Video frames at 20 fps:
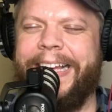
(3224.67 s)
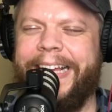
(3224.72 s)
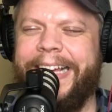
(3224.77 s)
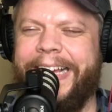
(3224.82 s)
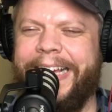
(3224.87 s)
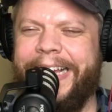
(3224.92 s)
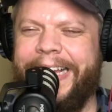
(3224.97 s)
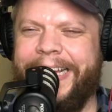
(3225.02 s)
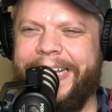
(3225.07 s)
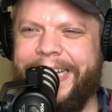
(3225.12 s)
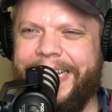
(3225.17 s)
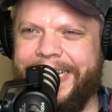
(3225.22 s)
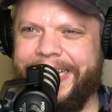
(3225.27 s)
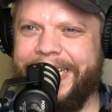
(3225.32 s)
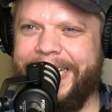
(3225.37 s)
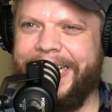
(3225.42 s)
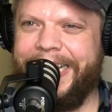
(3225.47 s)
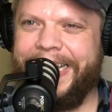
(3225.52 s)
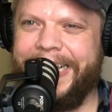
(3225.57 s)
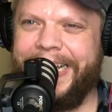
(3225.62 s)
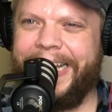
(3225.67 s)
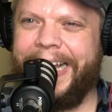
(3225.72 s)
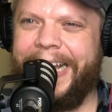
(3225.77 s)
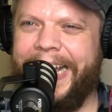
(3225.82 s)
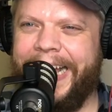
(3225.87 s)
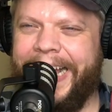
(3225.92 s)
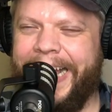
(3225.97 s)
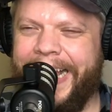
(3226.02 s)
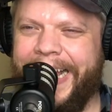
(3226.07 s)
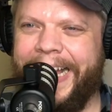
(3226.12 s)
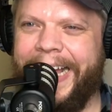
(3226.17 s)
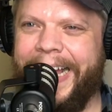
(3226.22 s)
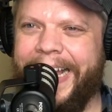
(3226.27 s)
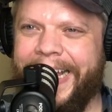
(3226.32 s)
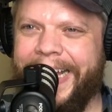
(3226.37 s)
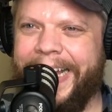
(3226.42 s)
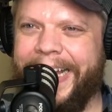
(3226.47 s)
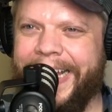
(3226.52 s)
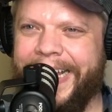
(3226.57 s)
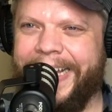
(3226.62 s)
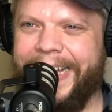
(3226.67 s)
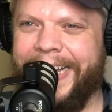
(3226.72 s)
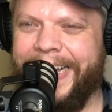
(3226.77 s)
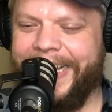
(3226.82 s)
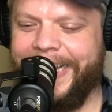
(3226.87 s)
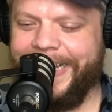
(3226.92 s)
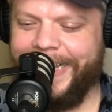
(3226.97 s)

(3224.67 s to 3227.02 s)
(not speaking)